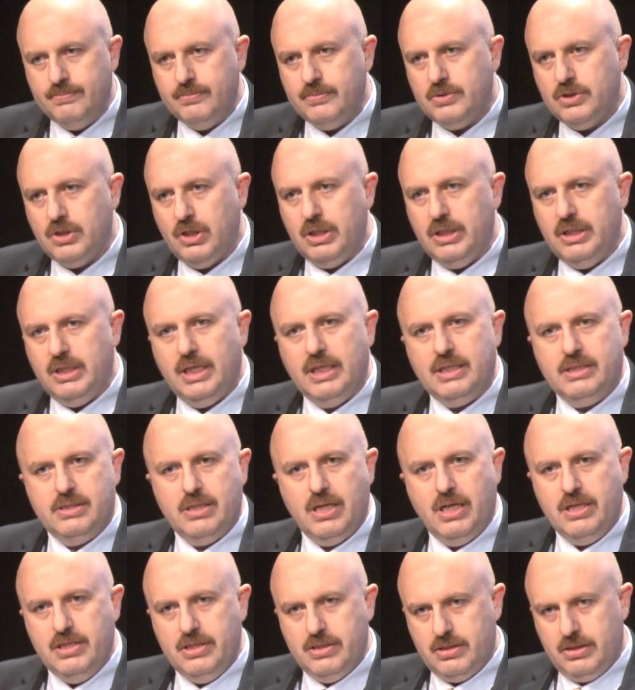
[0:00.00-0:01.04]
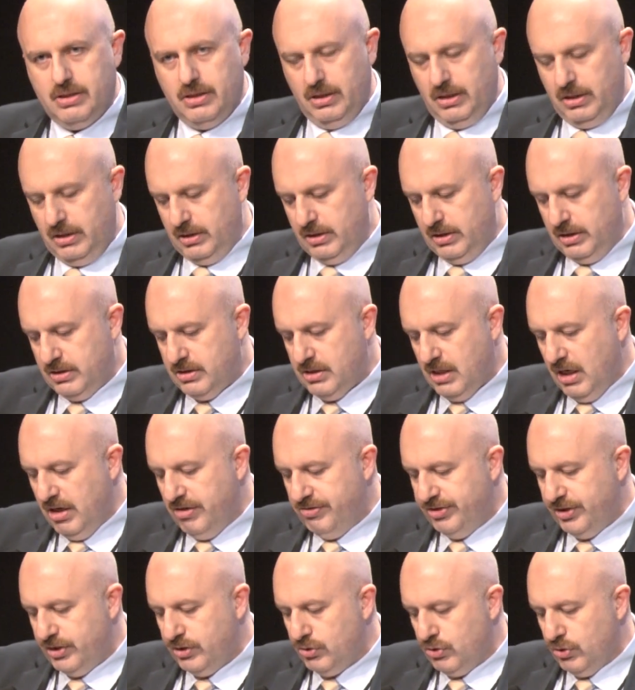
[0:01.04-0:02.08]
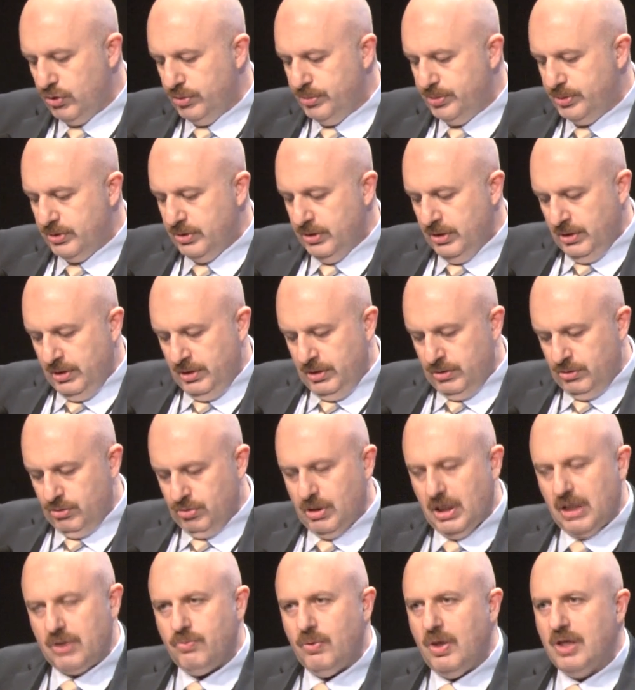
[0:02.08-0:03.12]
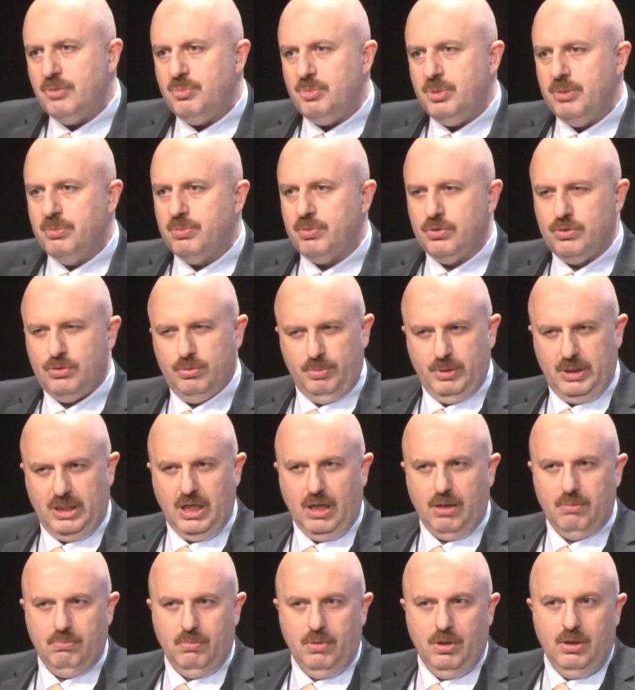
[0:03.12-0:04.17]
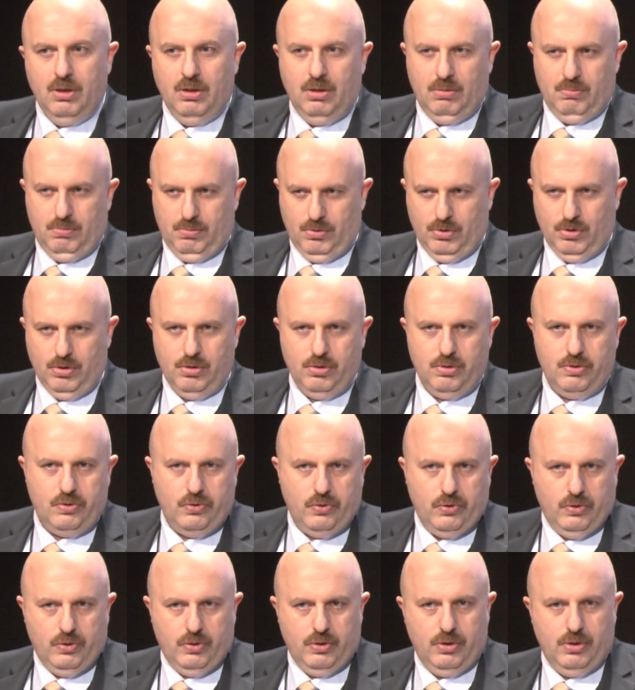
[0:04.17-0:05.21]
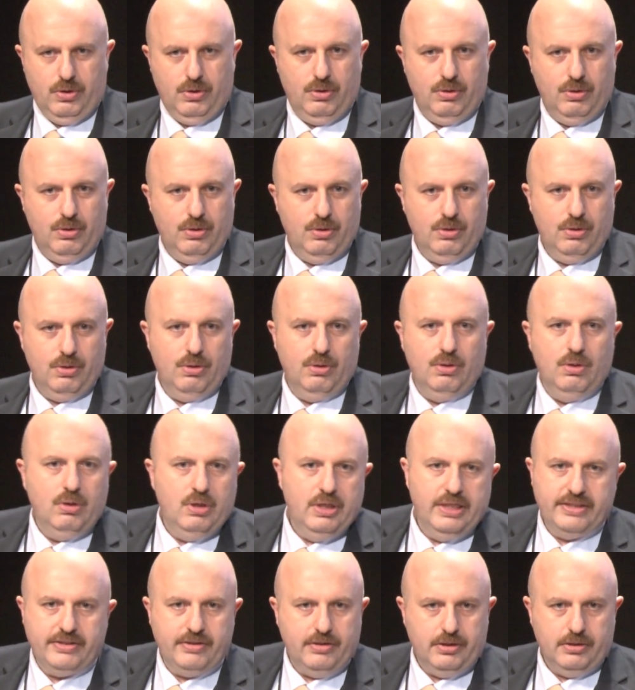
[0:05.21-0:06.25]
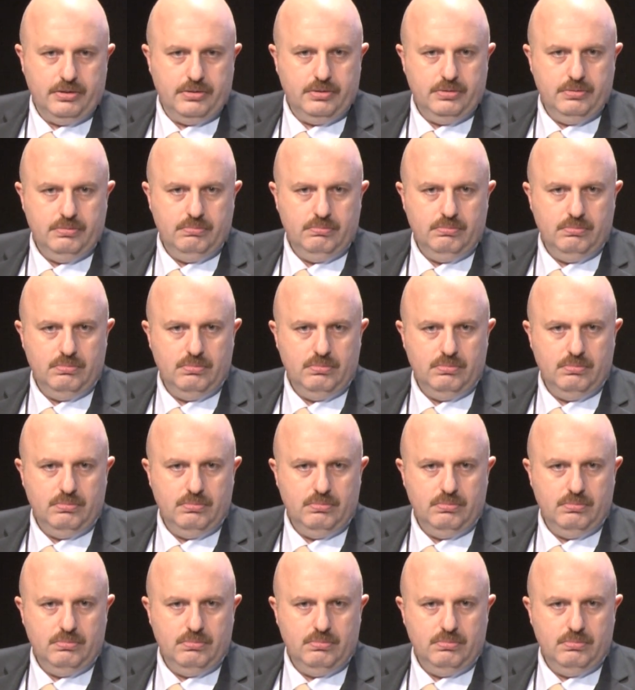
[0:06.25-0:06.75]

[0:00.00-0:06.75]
So in that sense, the Salafi groups do not want people to become more literate.